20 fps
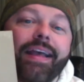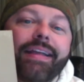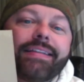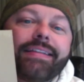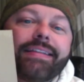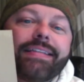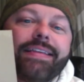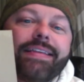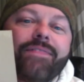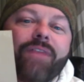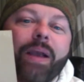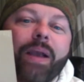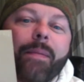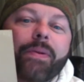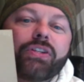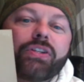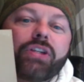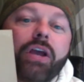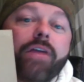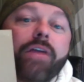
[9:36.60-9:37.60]

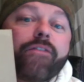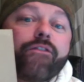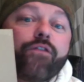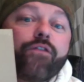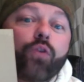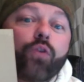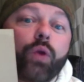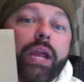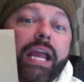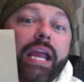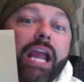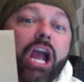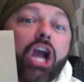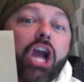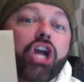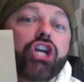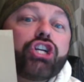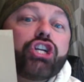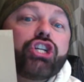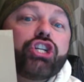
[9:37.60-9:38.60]
T-Famers, free
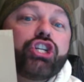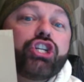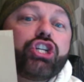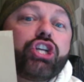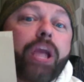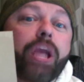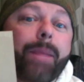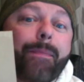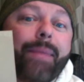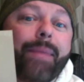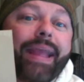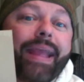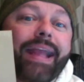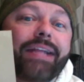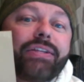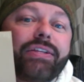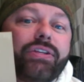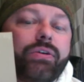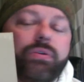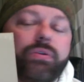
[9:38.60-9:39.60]

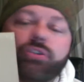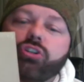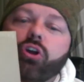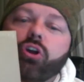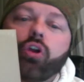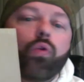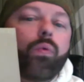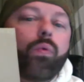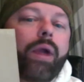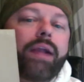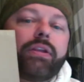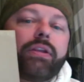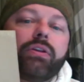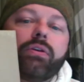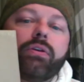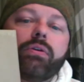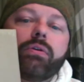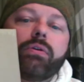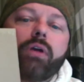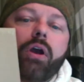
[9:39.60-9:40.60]
shipping too. It's going to go right
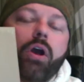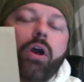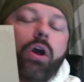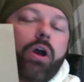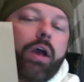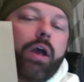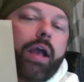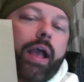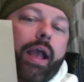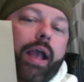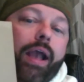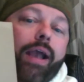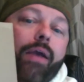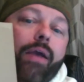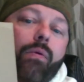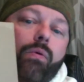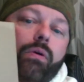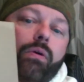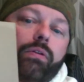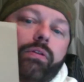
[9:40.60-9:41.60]
to you
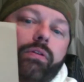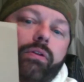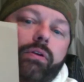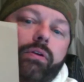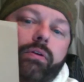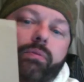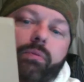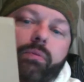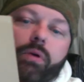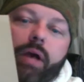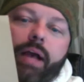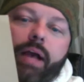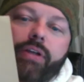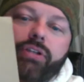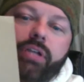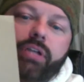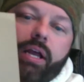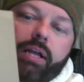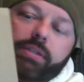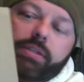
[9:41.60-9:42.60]
and we'll we'll
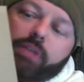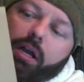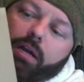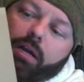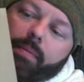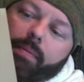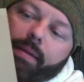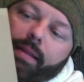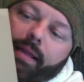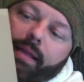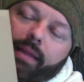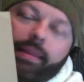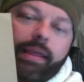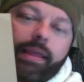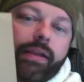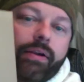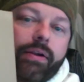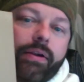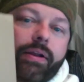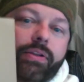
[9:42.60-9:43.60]
actually uh, talk about that
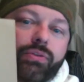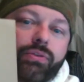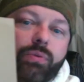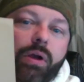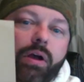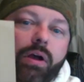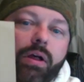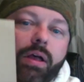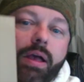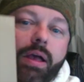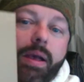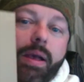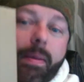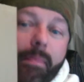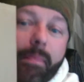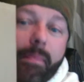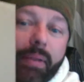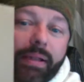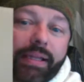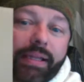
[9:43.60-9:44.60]
later as well.
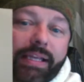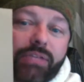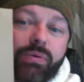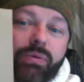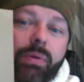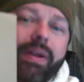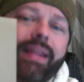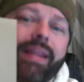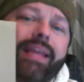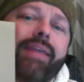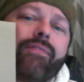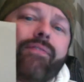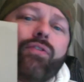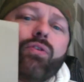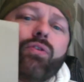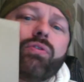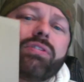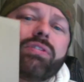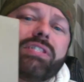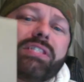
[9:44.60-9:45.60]
But at least we wanted to give
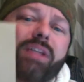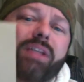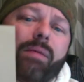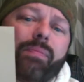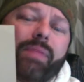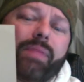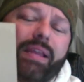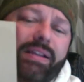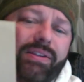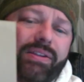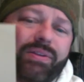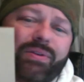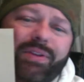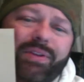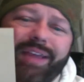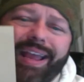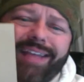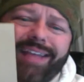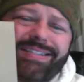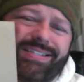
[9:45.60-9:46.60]
you something to. You
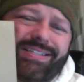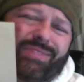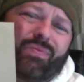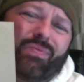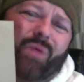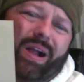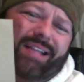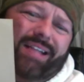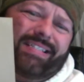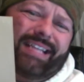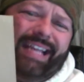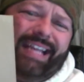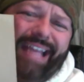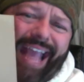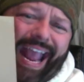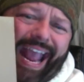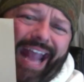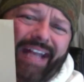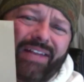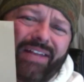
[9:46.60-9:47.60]
can't just watch a
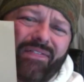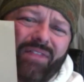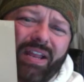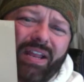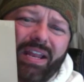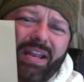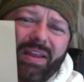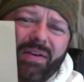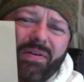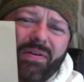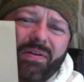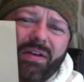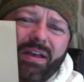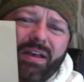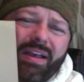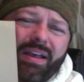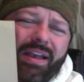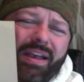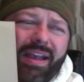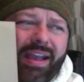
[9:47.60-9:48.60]
candy video
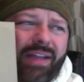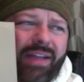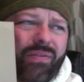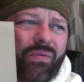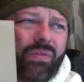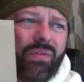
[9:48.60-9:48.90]
and